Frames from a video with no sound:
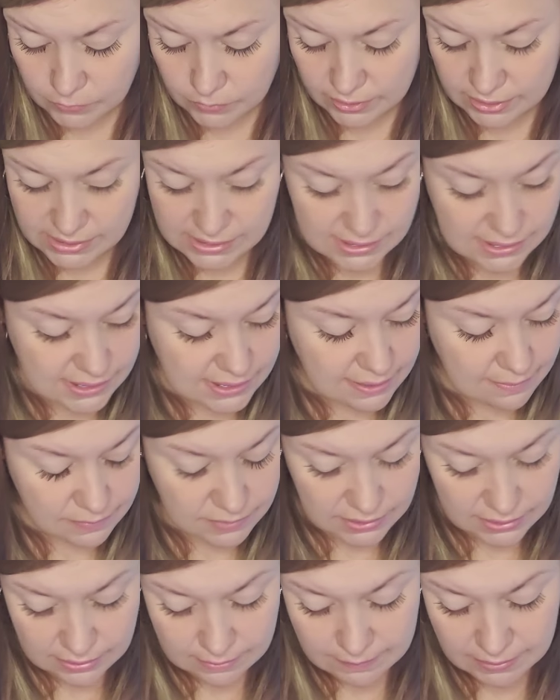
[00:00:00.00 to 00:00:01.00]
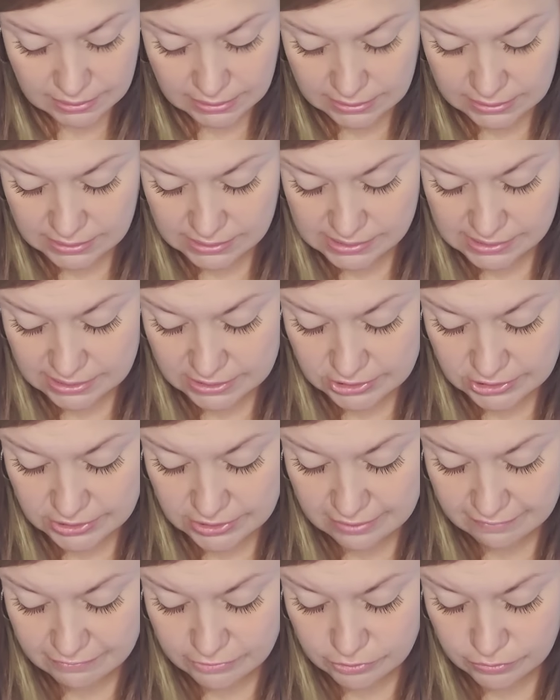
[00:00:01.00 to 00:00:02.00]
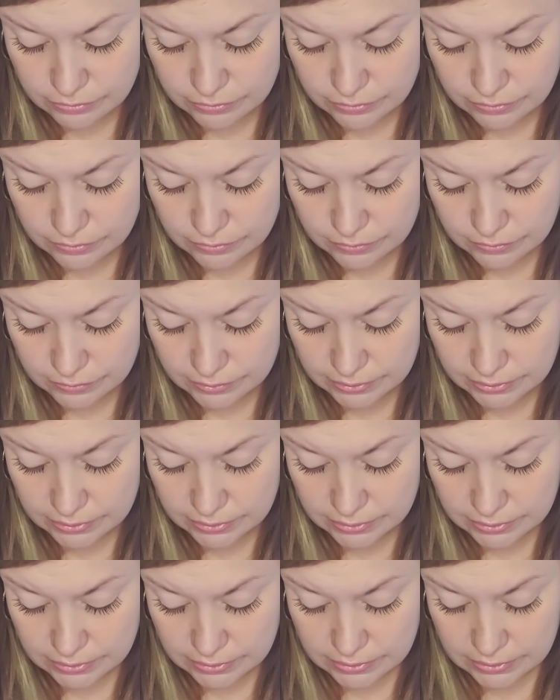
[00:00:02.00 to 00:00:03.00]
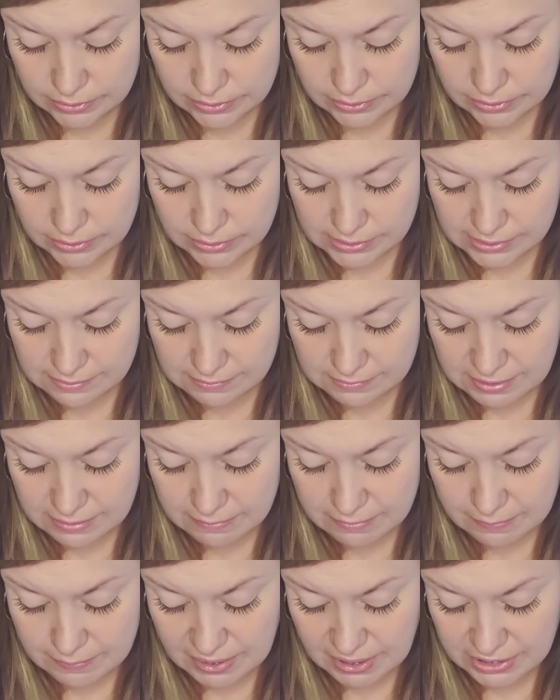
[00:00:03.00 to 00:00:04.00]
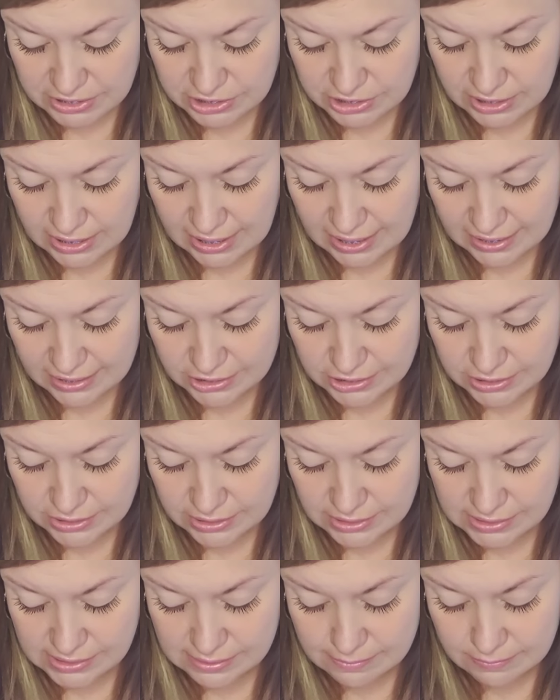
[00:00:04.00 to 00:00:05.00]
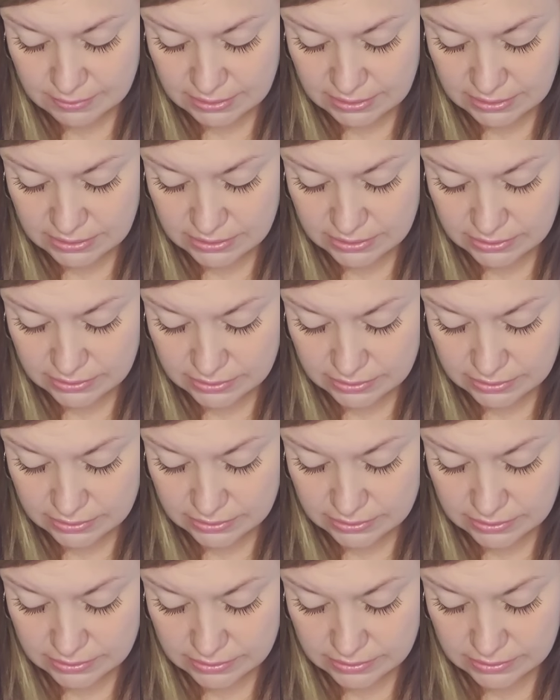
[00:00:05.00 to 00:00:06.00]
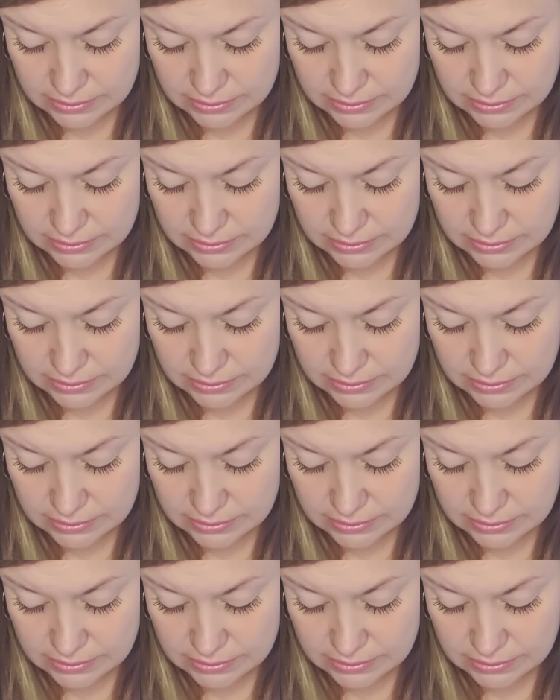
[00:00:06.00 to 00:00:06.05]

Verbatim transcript: Or this is something about a decision of truth or some type of passionate action that somebody took.